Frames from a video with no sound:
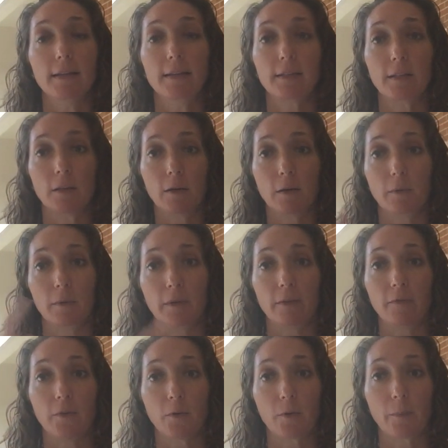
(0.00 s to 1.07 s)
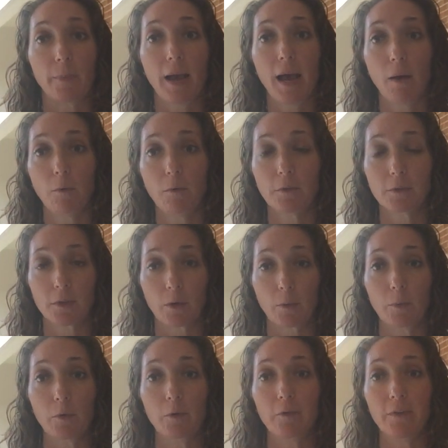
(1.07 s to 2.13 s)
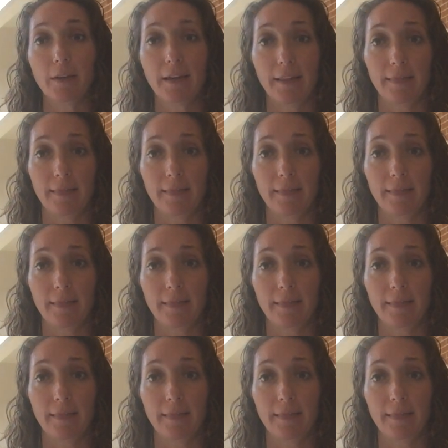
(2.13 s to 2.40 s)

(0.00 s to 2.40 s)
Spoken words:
So if your bowels are moving